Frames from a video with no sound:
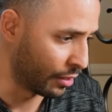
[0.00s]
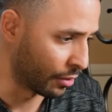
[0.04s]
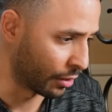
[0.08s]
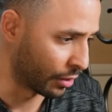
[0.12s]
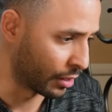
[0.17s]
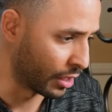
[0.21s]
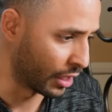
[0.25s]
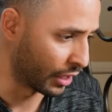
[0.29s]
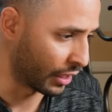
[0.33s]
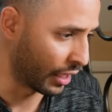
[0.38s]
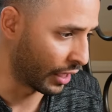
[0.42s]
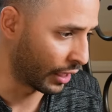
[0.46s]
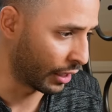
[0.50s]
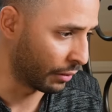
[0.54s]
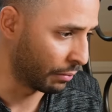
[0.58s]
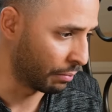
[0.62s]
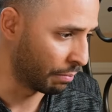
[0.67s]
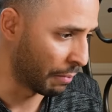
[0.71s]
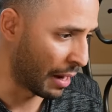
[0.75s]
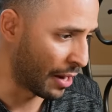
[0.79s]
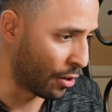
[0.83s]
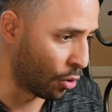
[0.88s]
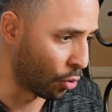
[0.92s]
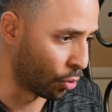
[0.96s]
her cooking,
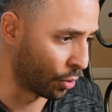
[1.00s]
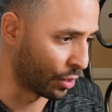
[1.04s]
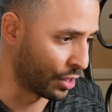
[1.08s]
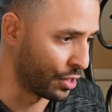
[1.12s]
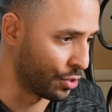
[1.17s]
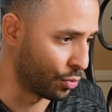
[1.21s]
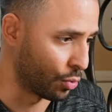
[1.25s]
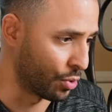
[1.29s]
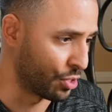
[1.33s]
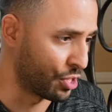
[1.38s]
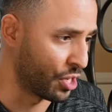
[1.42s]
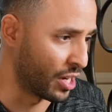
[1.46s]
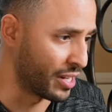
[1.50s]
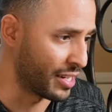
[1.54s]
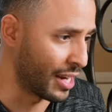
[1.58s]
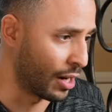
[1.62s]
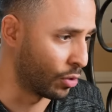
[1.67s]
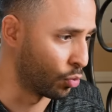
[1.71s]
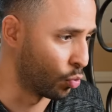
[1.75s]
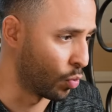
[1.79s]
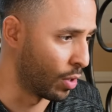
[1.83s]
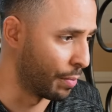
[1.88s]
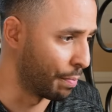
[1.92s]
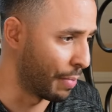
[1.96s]
my organs will shut
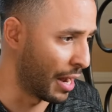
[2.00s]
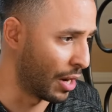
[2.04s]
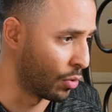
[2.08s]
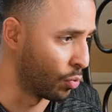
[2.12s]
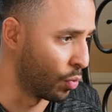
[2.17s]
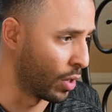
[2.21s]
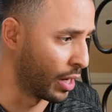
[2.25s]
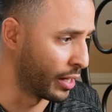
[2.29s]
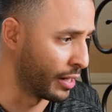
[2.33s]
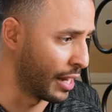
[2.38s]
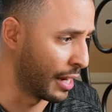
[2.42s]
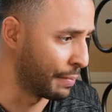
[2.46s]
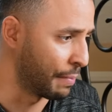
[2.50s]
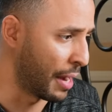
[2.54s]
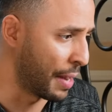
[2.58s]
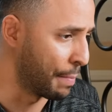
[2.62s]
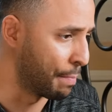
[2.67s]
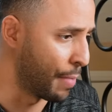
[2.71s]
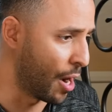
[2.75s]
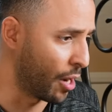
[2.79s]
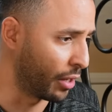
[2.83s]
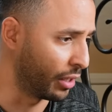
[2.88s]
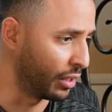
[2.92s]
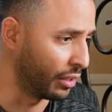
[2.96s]
down one by one and my
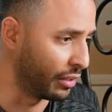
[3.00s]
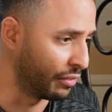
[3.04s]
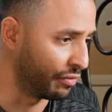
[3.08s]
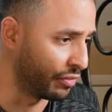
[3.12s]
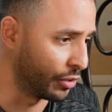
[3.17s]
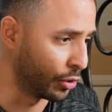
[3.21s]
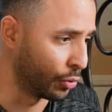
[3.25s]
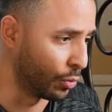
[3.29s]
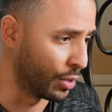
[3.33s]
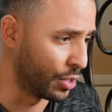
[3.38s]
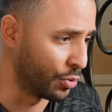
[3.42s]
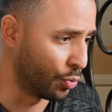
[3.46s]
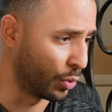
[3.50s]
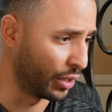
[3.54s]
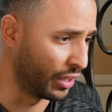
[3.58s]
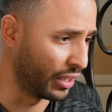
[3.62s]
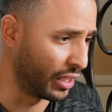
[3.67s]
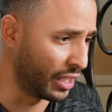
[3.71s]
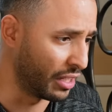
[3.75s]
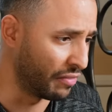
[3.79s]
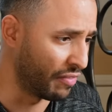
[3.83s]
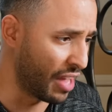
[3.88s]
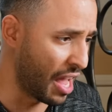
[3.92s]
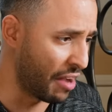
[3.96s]
bodily fluids would
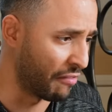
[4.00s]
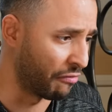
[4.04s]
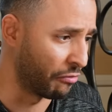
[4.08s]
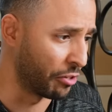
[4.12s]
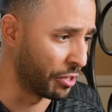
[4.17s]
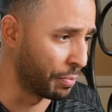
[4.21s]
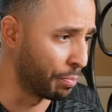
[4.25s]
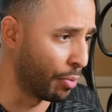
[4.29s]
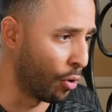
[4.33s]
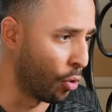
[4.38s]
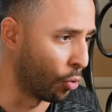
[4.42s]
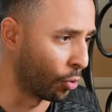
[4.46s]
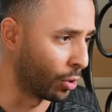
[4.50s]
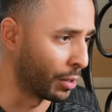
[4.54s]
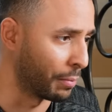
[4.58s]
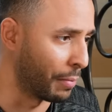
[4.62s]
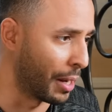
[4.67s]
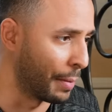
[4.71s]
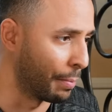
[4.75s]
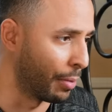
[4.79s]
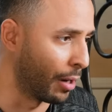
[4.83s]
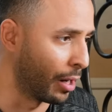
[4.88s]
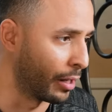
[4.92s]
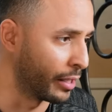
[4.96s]
leave every pore in my
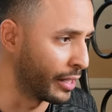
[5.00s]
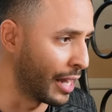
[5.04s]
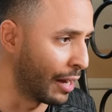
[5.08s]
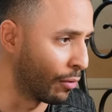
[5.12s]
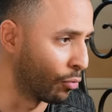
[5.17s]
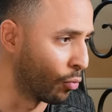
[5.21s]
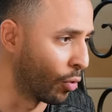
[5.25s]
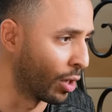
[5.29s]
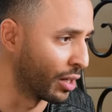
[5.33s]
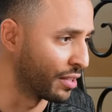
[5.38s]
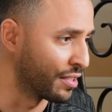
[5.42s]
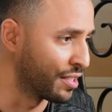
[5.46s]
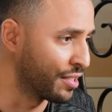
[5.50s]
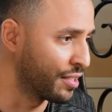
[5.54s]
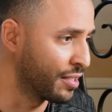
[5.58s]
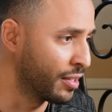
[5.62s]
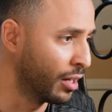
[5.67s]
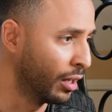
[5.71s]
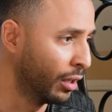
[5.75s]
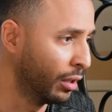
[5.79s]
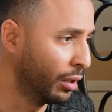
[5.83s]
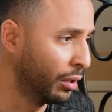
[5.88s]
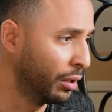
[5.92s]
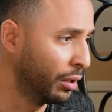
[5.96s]
body at once.